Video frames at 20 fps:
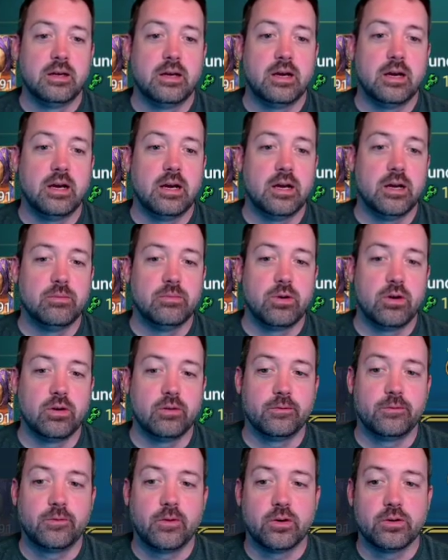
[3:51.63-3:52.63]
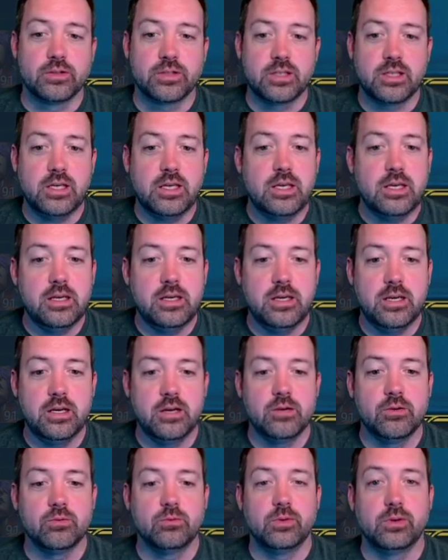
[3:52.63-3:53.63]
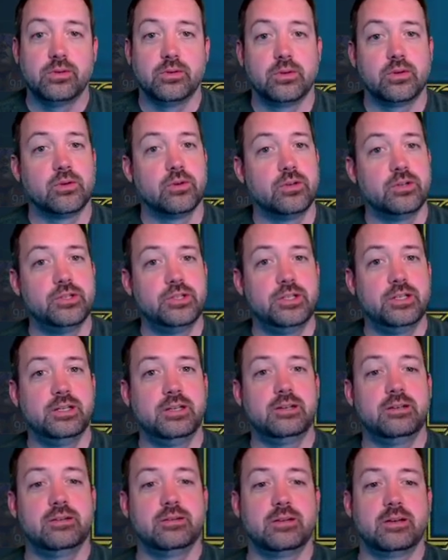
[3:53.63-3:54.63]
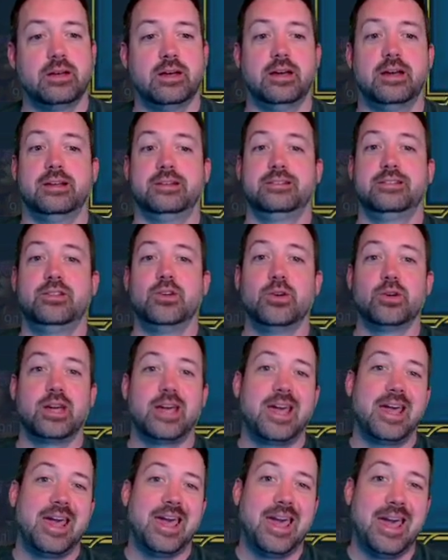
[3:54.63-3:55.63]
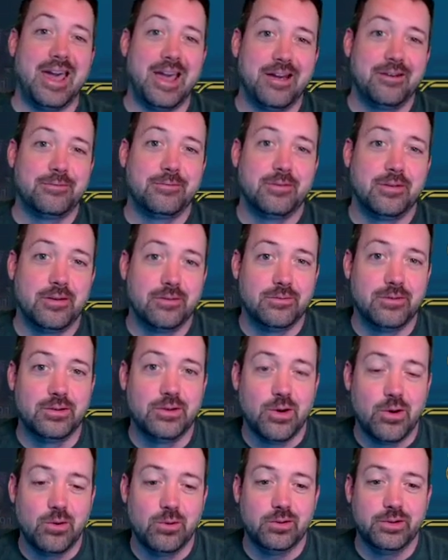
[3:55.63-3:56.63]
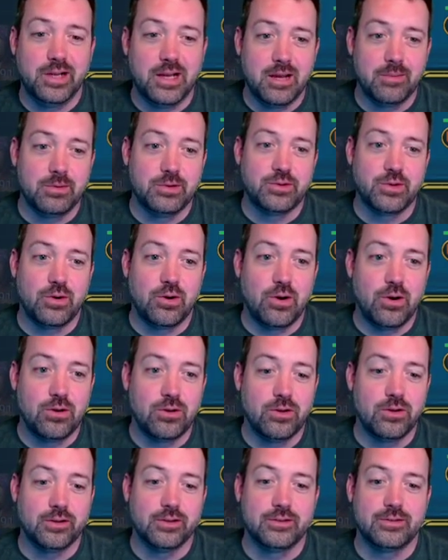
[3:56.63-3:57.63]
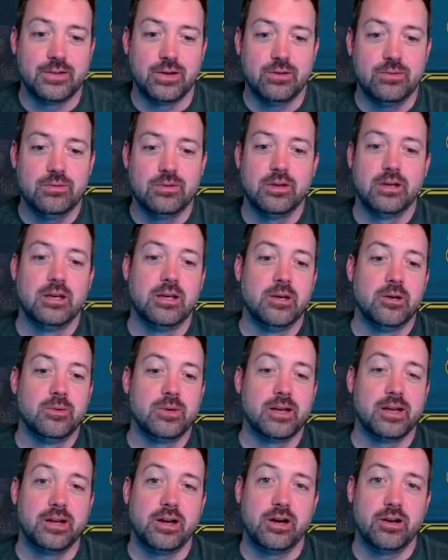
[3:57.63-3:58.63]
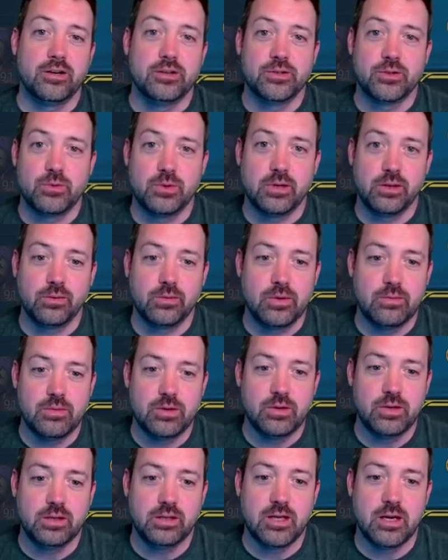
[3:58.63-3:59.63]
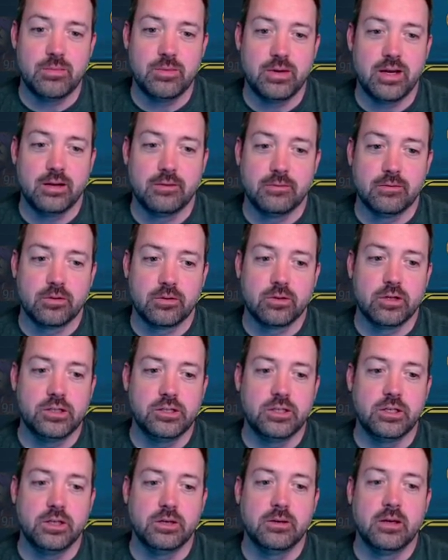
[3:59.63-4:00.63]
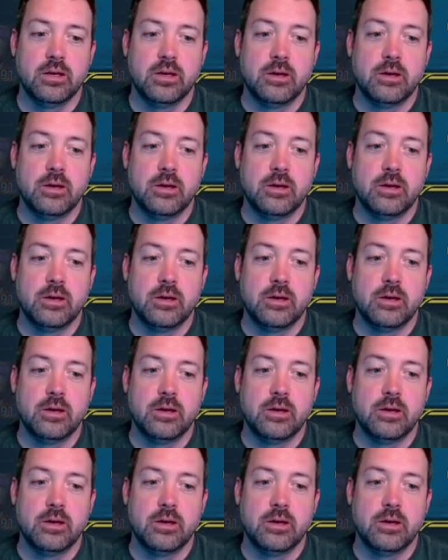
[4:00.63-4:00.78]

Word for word: Um, our first key here with Acrizia uh, took half of the total damage all on its own. We got 123 million coming out of Acrizia.